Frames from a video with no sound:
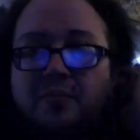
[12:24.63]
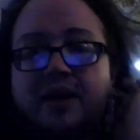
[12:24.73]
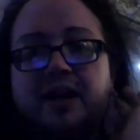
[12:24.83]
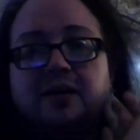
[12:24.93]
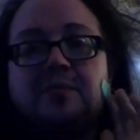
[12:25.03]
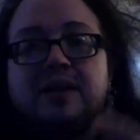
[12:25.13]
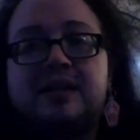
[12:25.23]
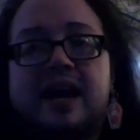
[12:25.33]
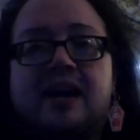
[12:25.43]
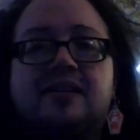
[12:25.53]

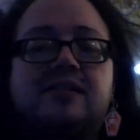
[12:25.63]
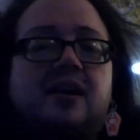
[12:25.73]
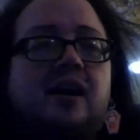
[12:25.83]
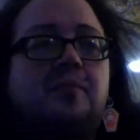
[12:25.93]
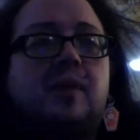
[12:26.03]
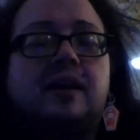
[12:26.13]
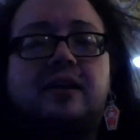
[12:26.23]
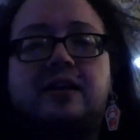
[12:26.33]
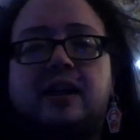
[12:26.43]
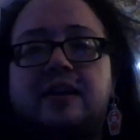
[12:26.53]

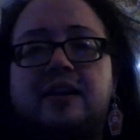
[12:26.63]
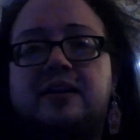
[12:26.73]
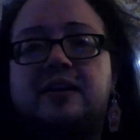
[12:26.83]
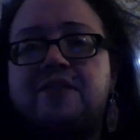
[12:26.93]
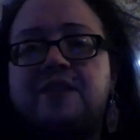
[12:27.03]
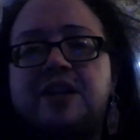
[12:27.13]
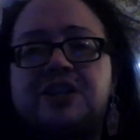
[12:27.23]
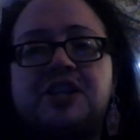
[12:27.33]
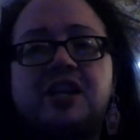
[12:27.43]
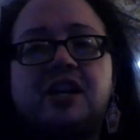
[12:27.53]

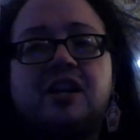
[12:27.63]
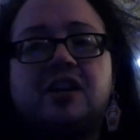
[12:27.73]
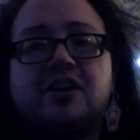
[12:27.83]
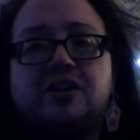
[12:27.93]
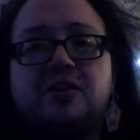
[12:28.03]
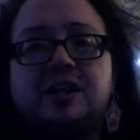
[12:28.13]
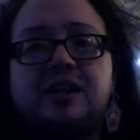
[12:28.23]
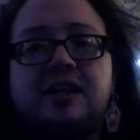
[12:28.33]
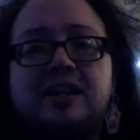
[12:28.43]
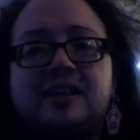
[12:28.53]
Gayfesh
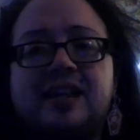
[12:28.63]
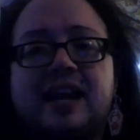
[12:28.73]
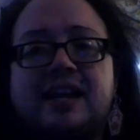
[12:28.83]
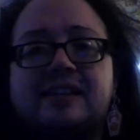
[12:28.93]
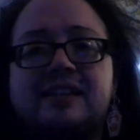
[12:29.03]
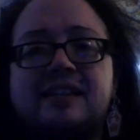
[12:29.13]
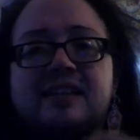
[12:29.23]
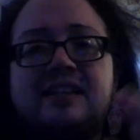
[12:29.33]
concluded that,